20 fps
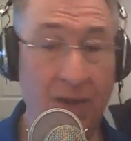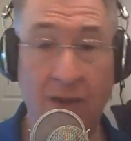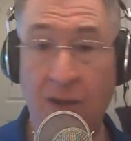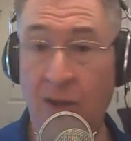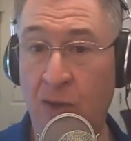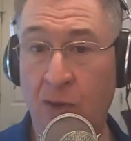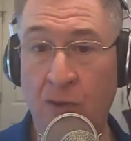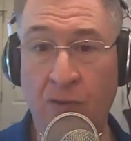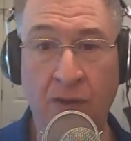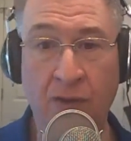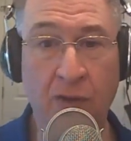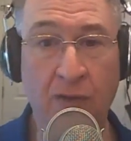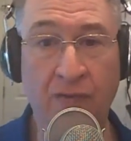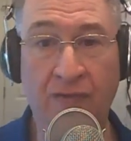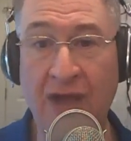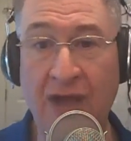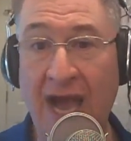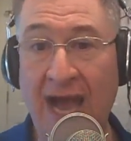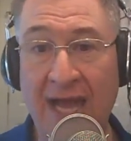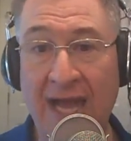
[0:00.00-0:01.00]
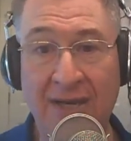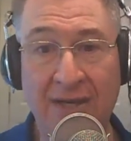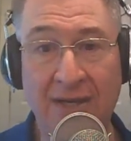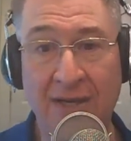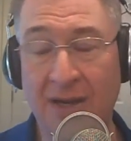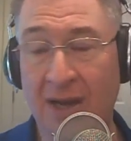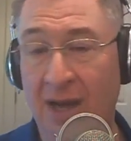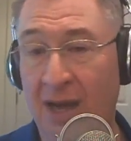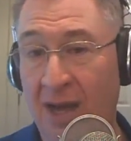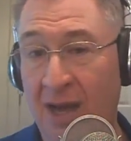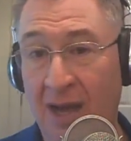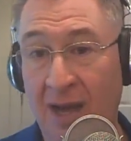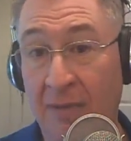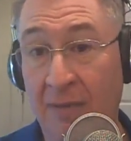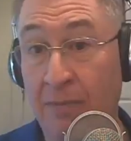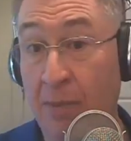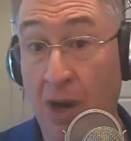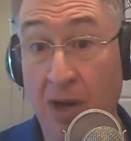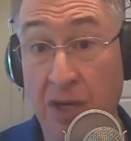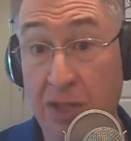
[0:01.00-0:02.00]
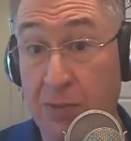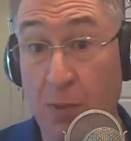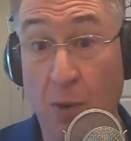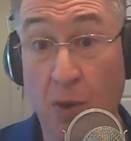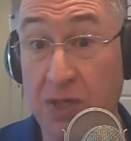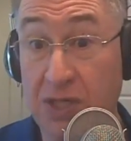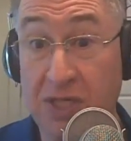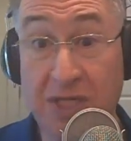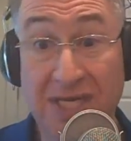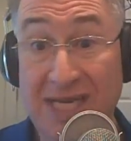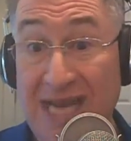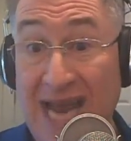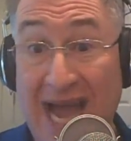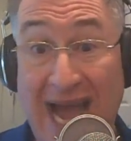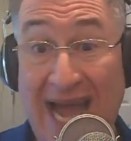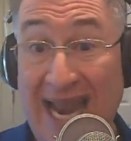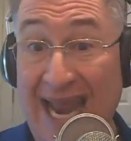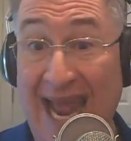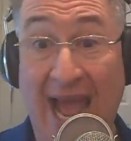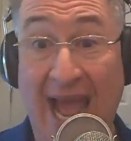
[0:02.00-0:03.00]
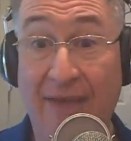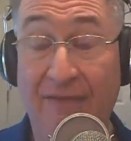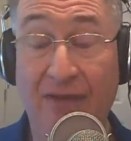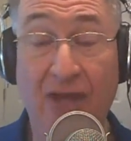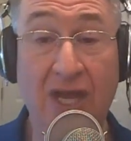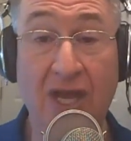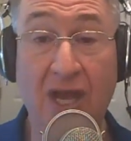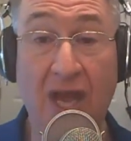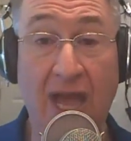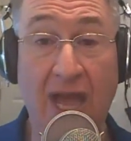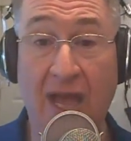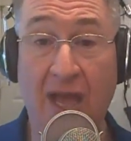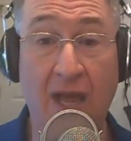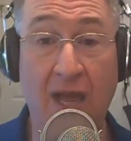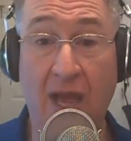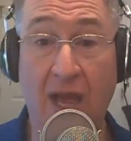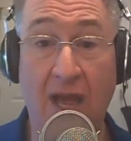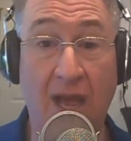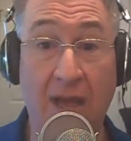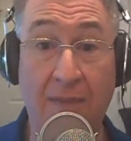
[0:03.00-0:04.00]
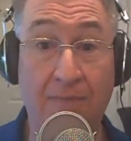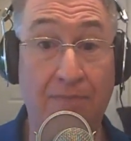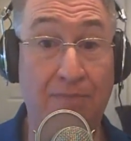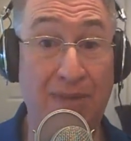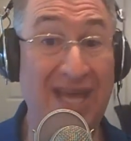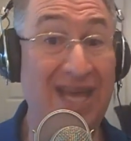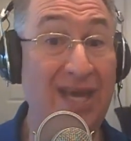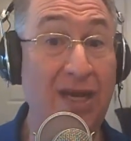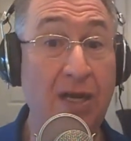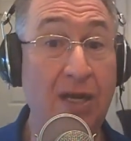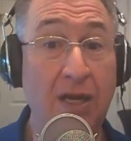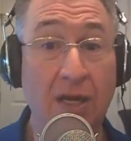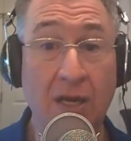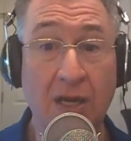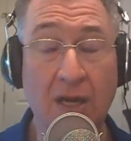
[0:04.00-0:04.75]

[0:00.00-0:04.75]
You've got Marcus Morris is not having a big